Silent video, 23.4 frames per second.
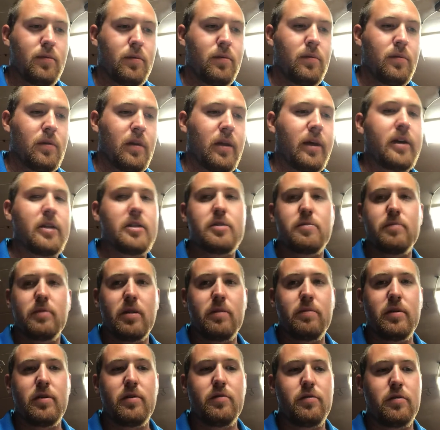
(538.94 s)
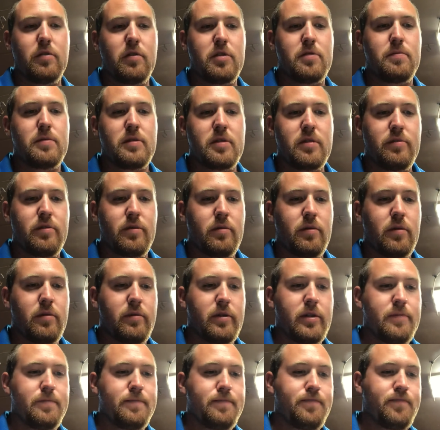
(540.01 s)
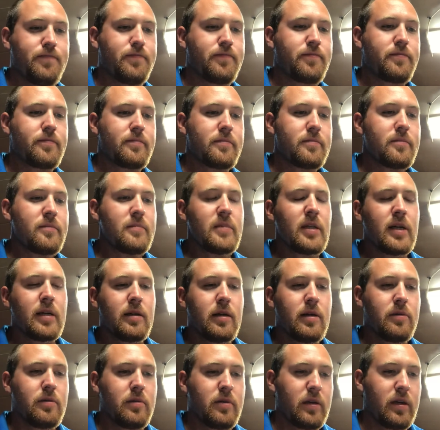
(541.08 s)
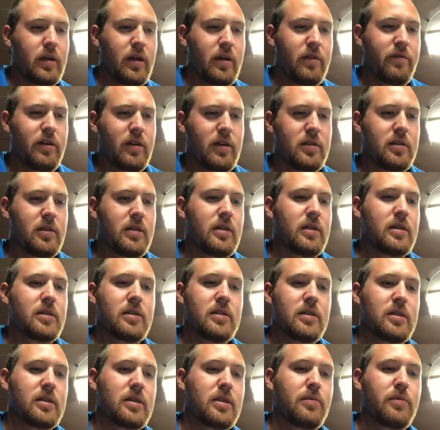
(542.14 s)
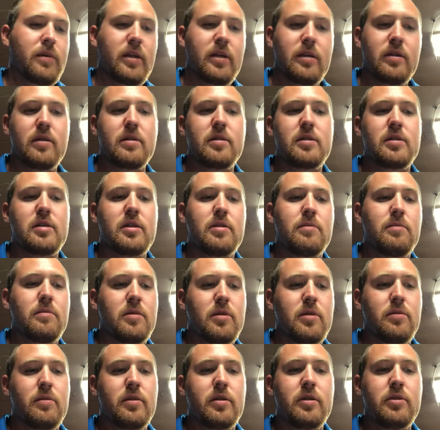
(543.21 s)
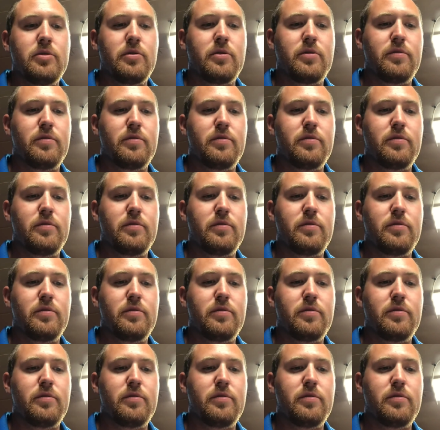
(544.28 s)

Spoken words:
lights may be for a specific runway. Now the caveat to this is that we cannot descend below 100